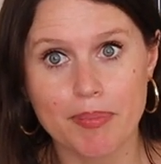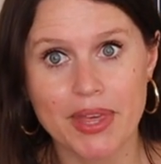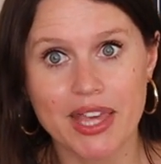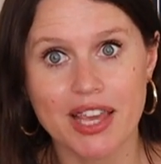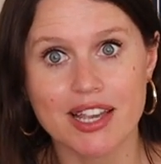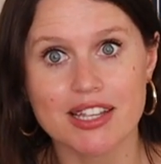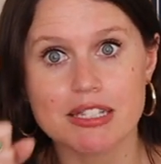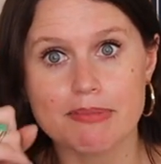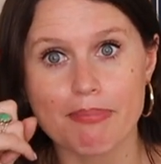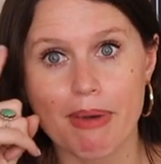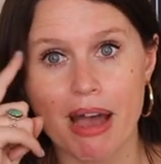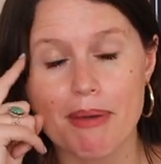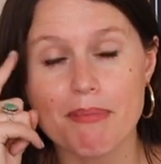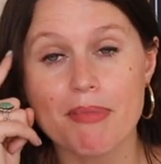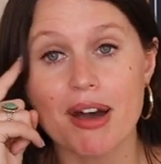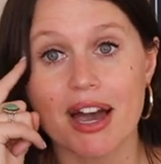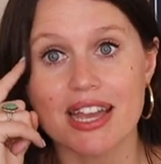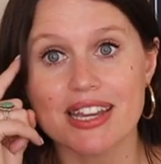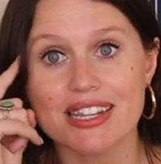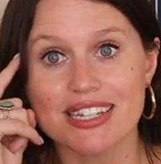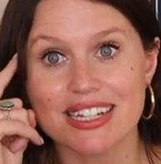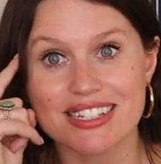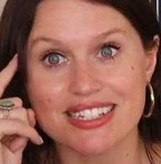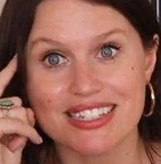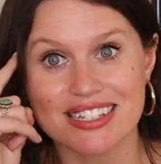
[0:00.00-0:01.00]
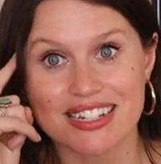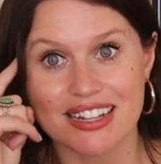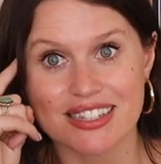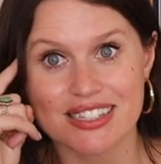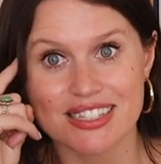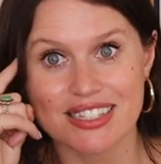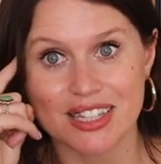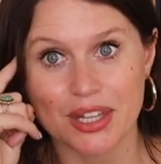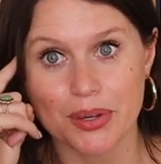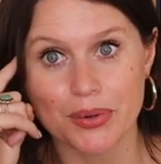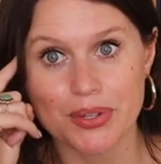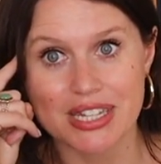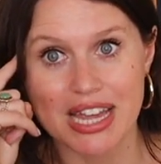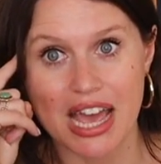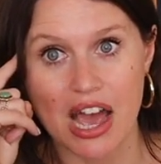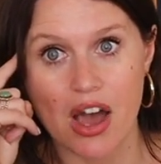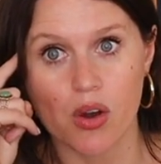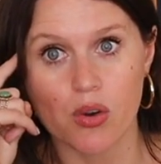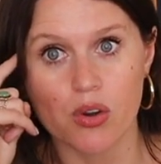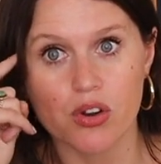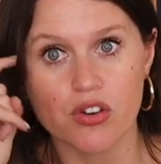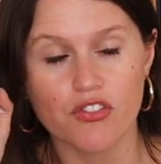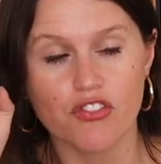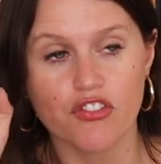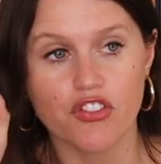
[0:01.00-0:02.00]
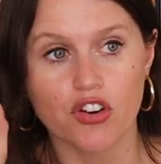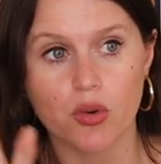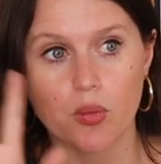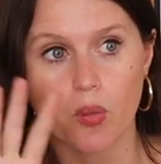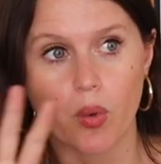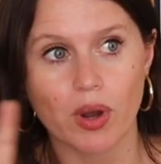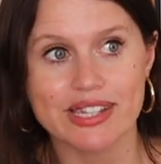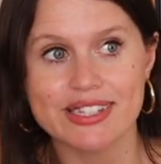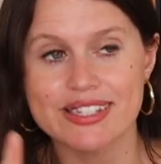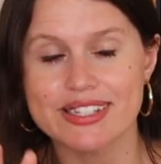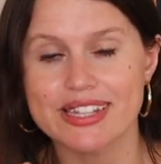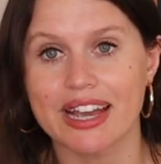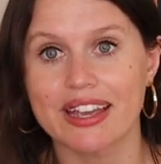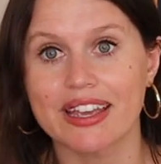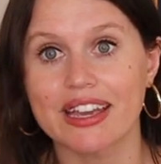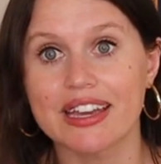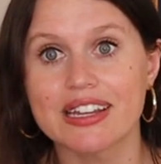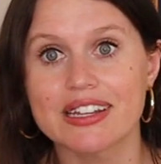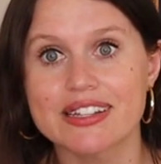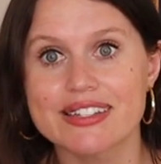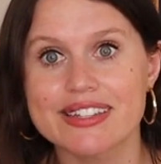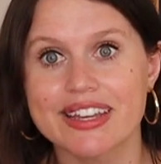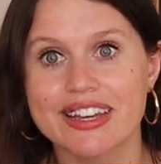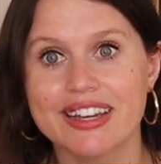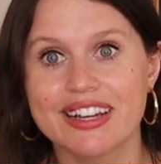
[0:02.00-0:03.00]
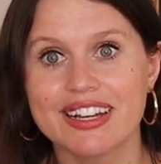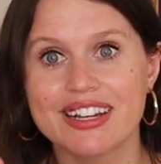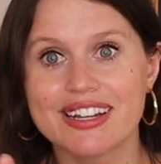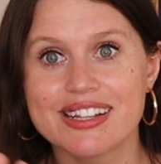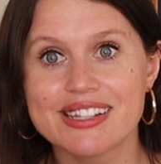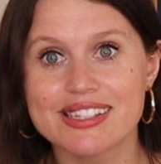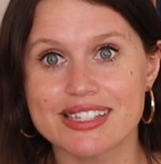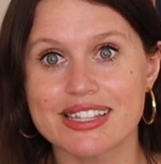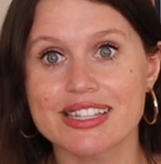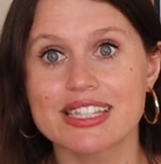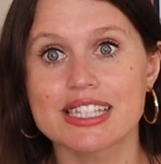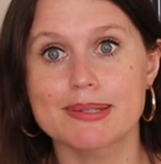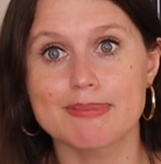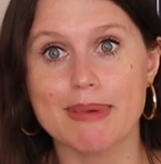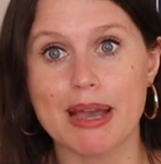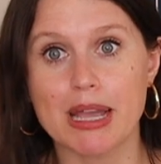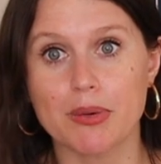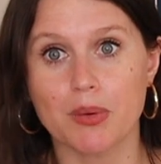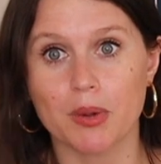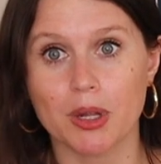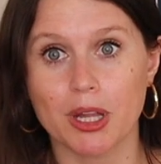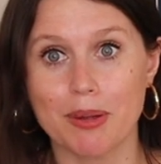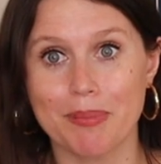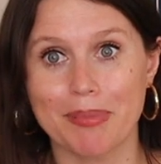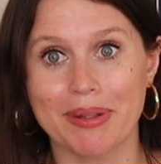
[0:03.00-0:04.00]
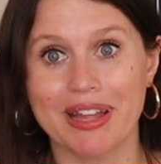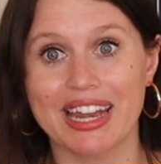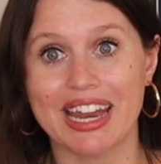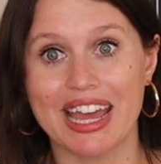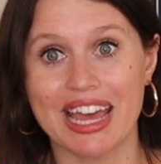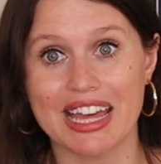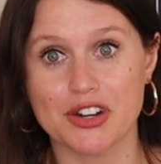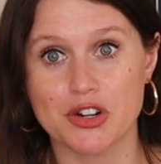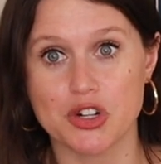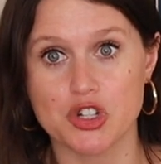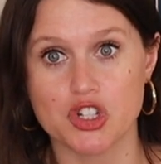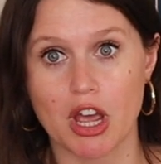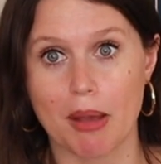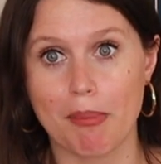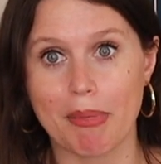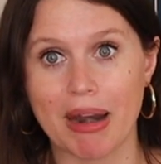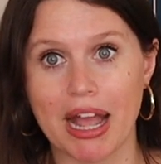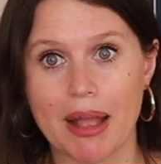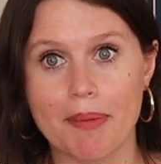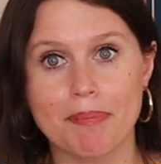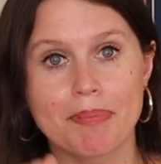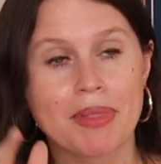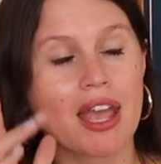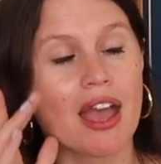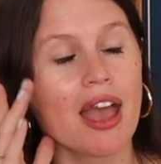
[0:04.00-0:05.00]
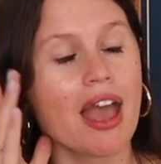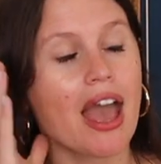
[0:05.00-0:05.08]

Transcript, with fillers: Because my mind has not slowed down for 1 second since my ruling planet entered Gemini.